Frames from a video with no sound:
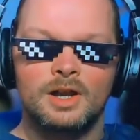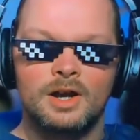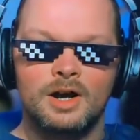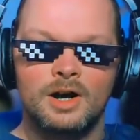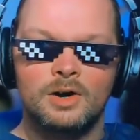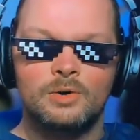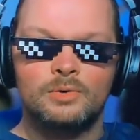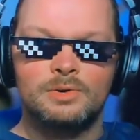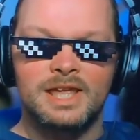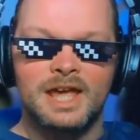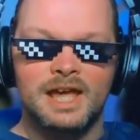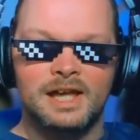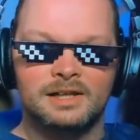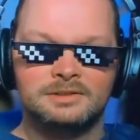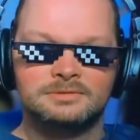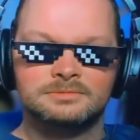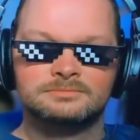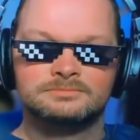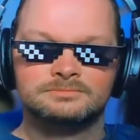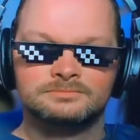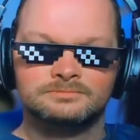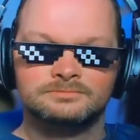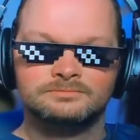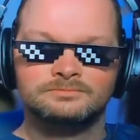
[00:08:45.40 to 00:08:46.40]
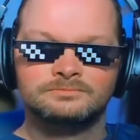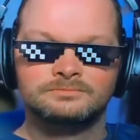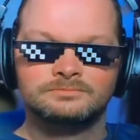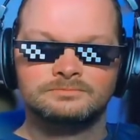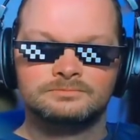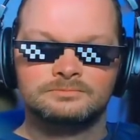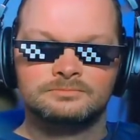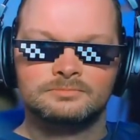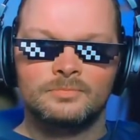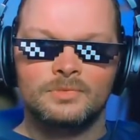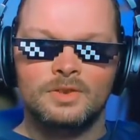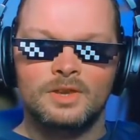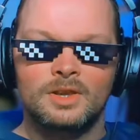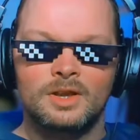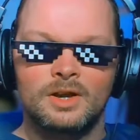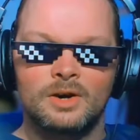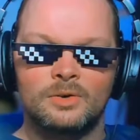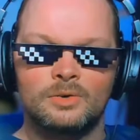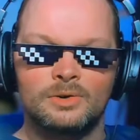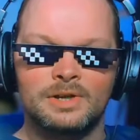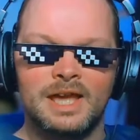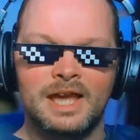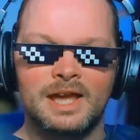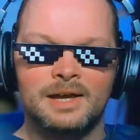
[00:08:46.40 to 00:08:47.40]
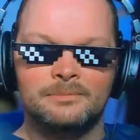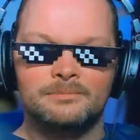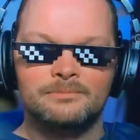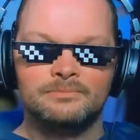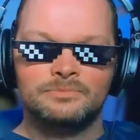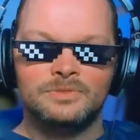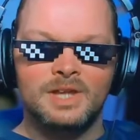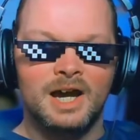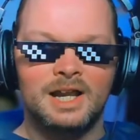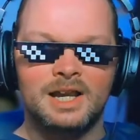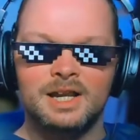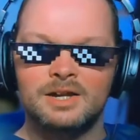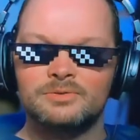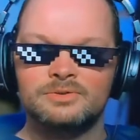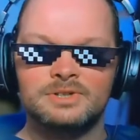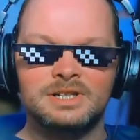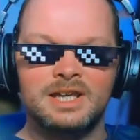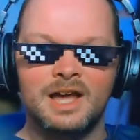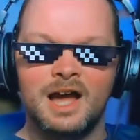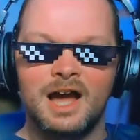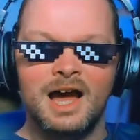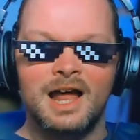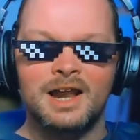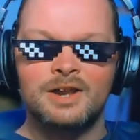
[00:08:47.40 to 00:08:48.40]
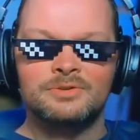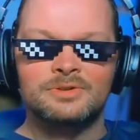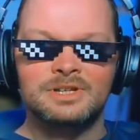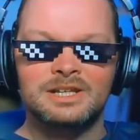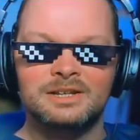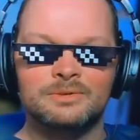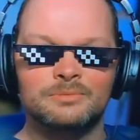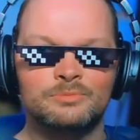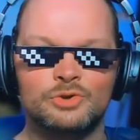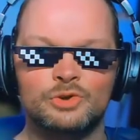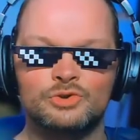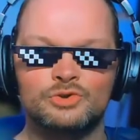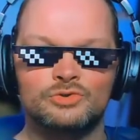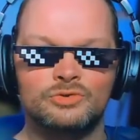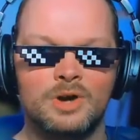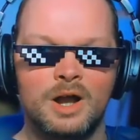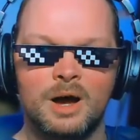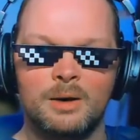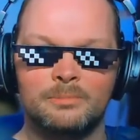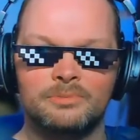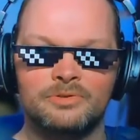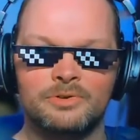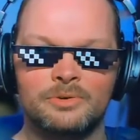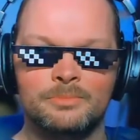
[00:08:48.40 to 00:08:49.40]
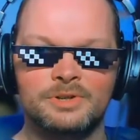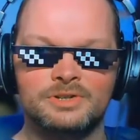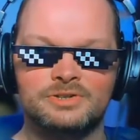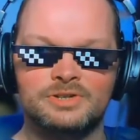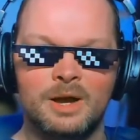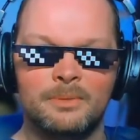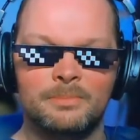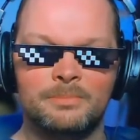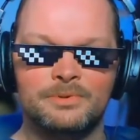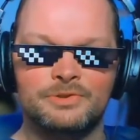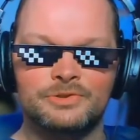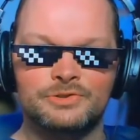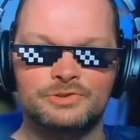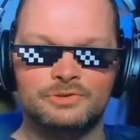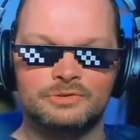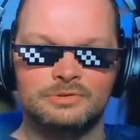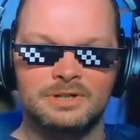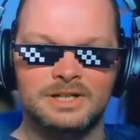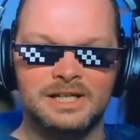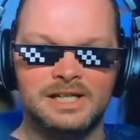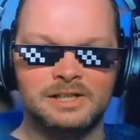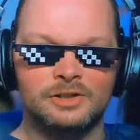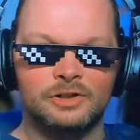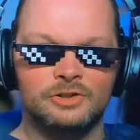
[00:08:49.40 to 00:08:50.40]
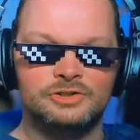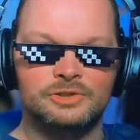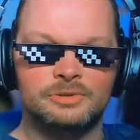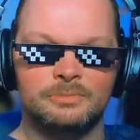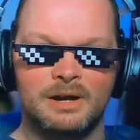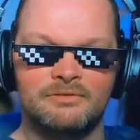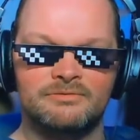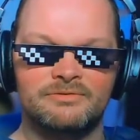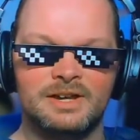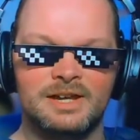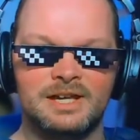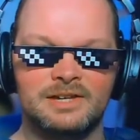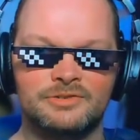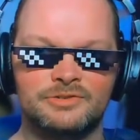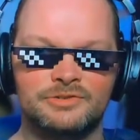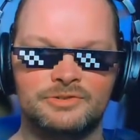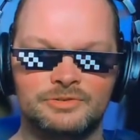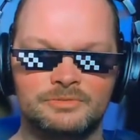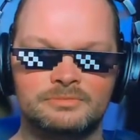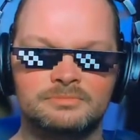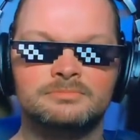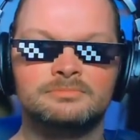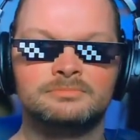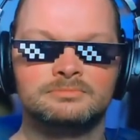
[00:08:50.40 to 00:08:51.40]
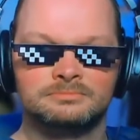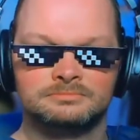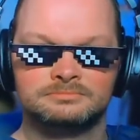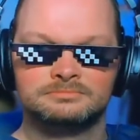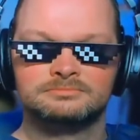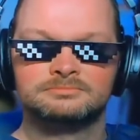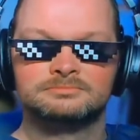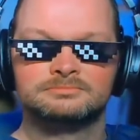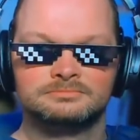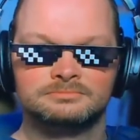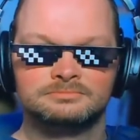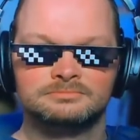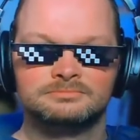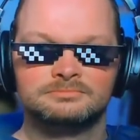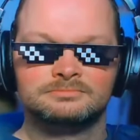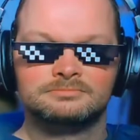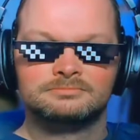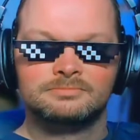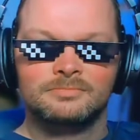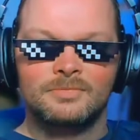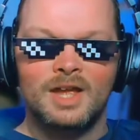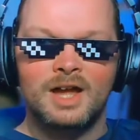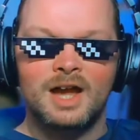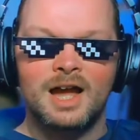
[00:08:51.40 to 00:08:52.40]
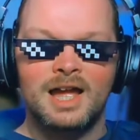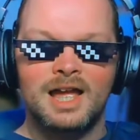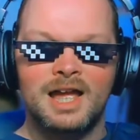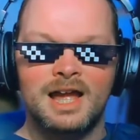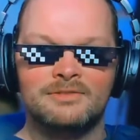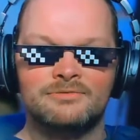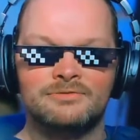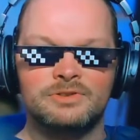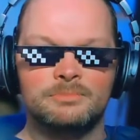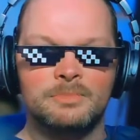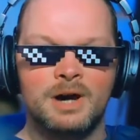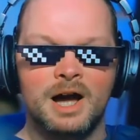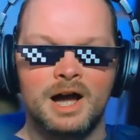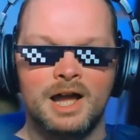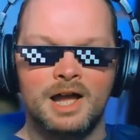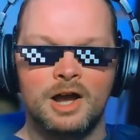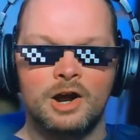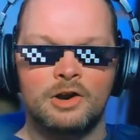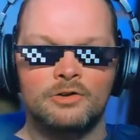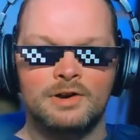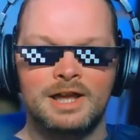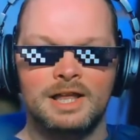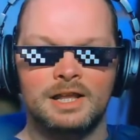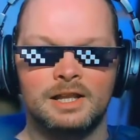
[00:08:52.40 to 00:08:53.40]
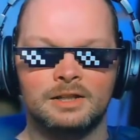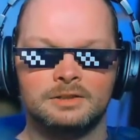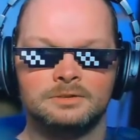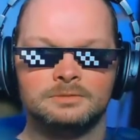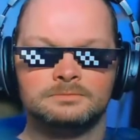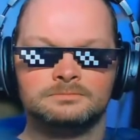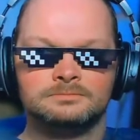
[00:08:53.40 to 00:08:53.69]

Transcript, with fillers: Oh yeah. Oh yeah. I don't need I don't need them to drop from the top of the screen onto my face. I have them IRL.